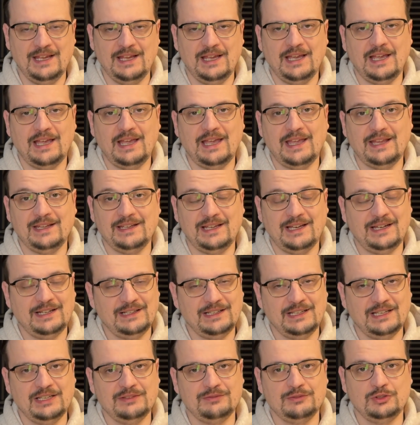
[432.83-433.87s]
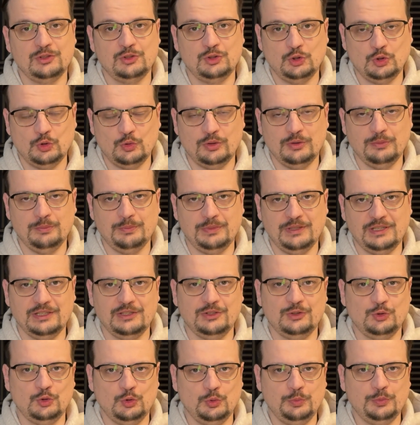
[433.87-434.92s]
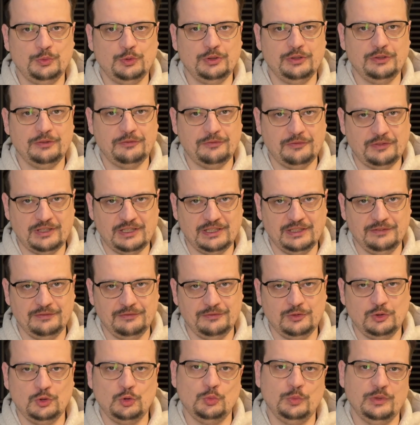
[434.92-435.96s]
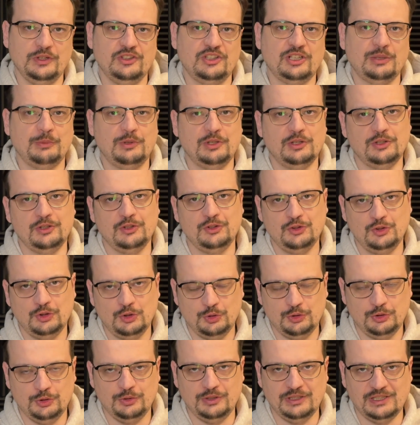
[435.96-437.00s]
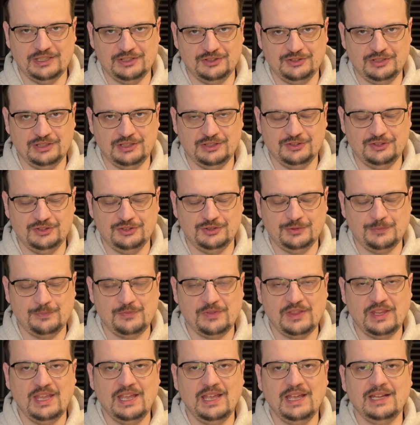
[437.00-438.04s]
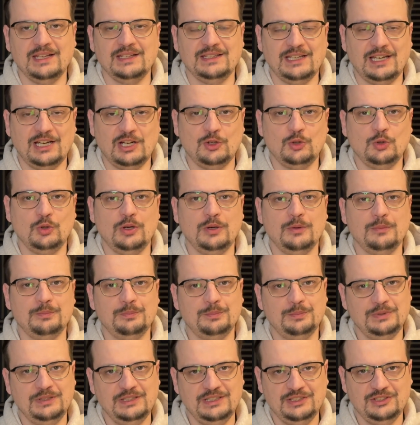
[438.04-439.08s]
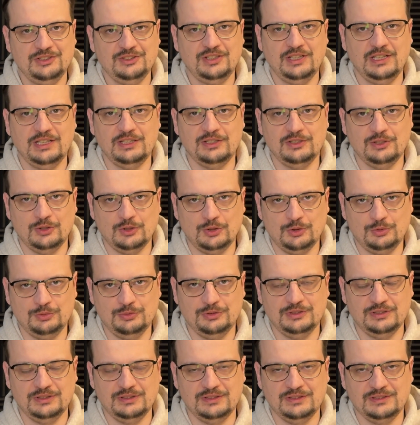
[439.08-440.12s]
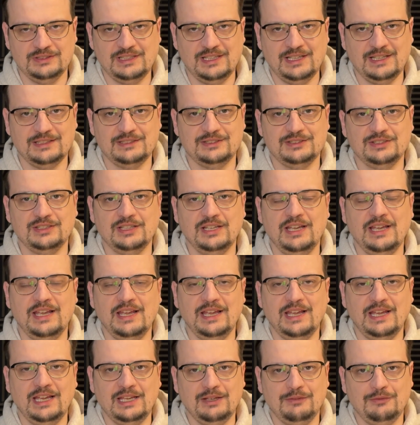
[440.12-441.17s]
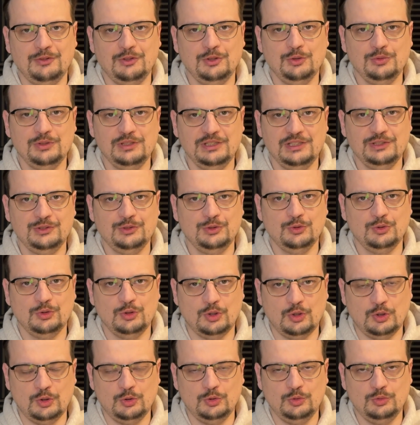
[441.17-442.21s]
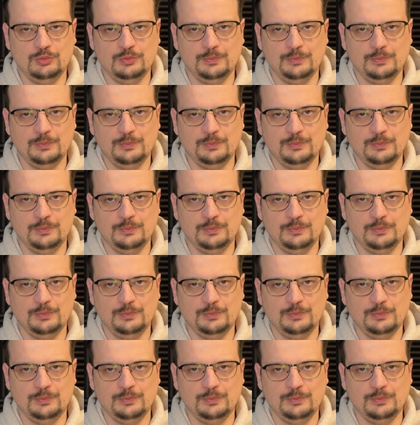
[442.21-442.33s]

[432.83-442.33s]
And I have a Turing Pi 2.5 on which I'm gonna show you guys this. Now, please take note that if you need to know